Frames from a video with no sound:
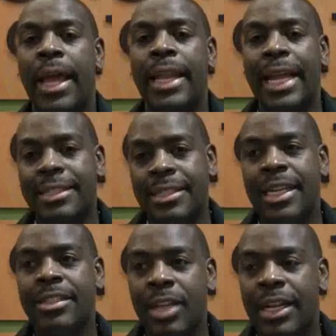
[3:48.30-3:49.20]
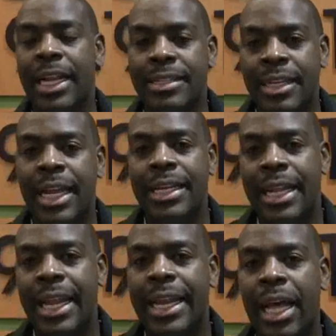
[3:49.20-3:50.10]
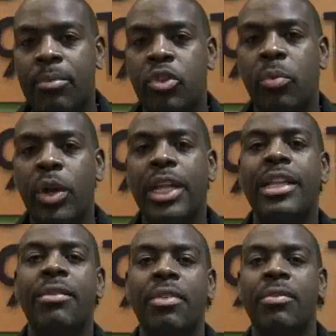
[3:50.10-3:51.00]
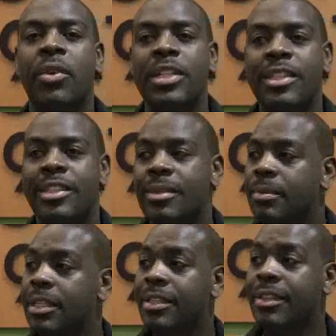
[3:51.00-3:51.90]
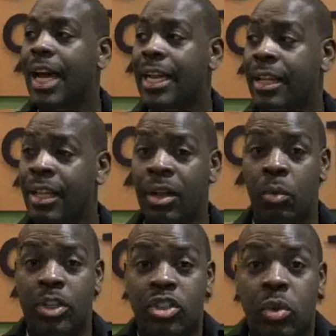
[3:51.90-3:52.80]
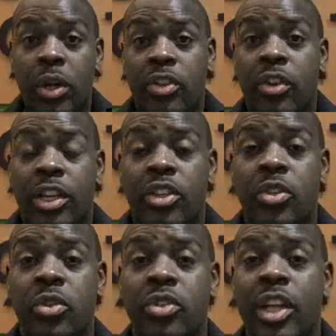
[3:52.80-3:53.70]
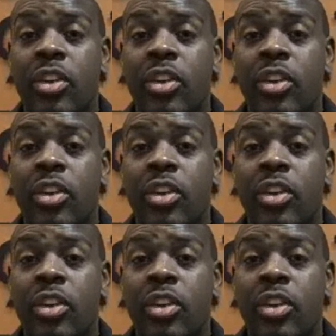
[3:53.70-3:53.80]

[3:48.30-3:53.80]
And that helps. And you bring in different voices to decide what stories you're going to choose.